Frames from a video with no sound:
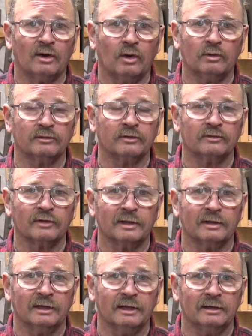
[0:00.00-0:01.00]
hoses
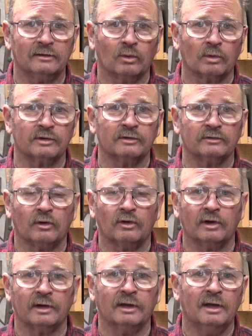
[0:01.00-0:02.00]
and the torches
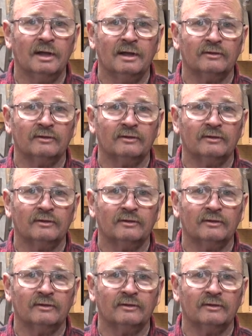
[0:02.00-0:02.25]
on